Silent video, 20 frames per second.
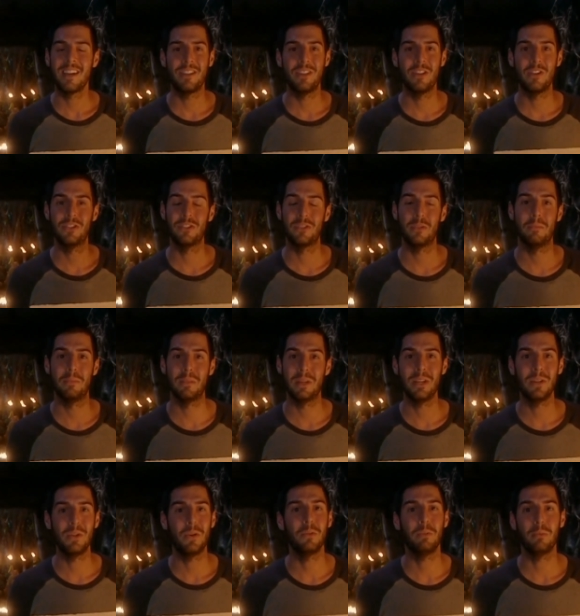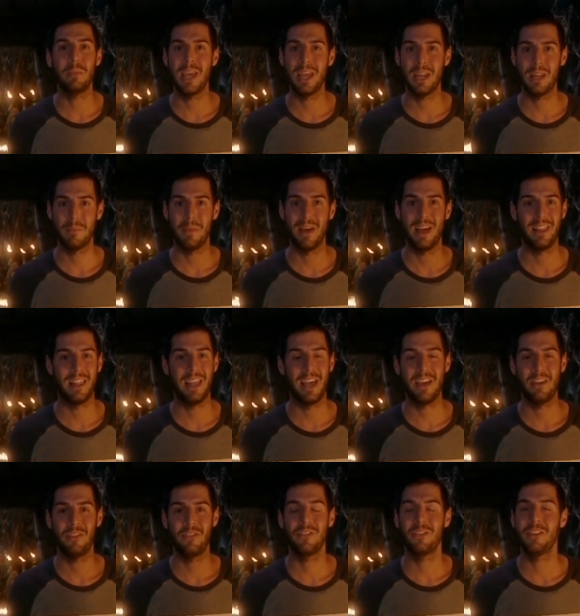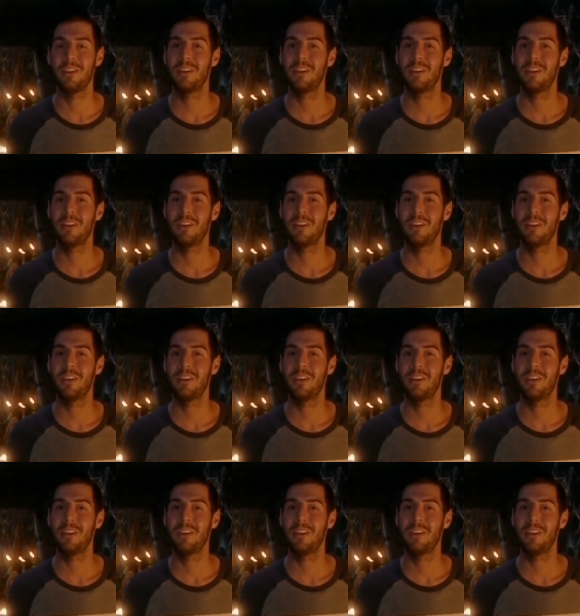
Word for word: there's a mean old man in my life